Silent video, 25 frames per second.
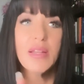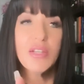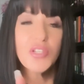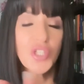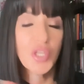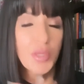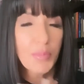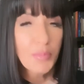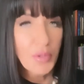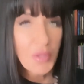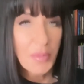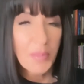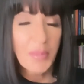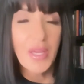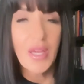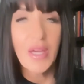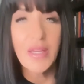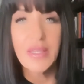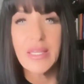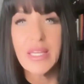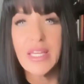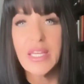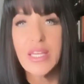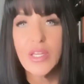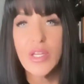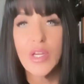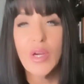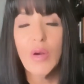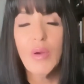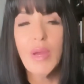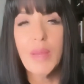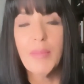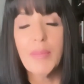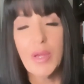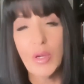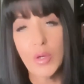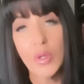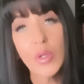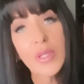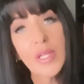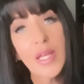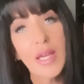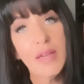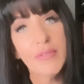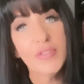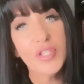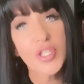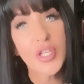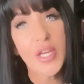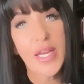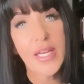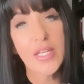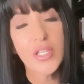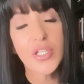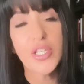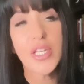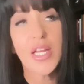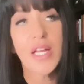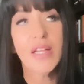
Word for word: She put me on keto and my whole life changed.